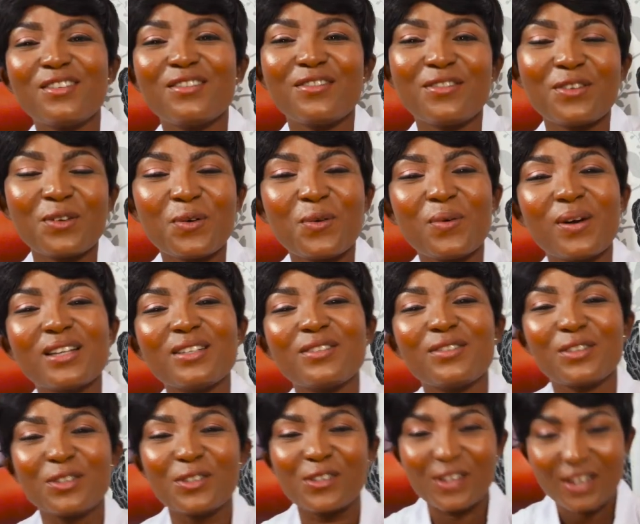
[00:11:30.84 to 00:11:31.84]
you,
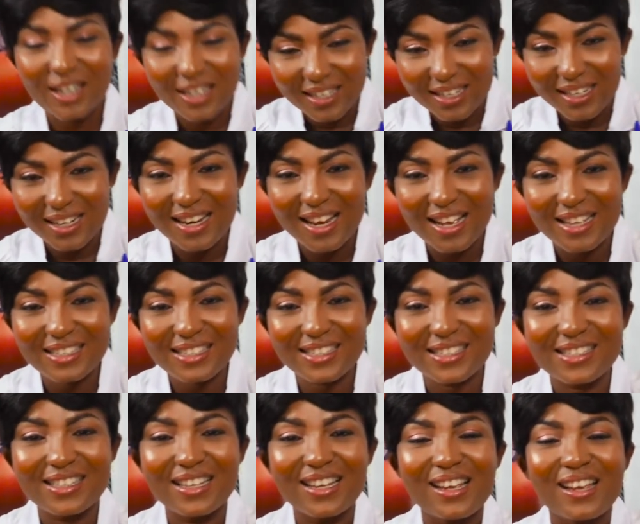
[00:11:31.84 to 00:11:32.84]
viewers, for joining
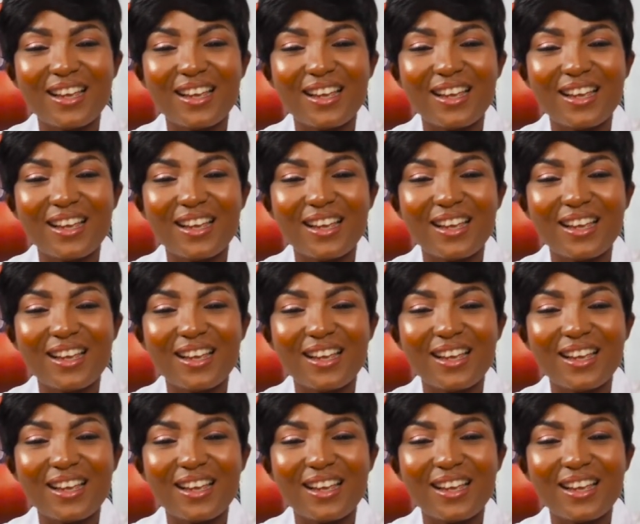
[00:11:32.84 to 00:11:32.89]
us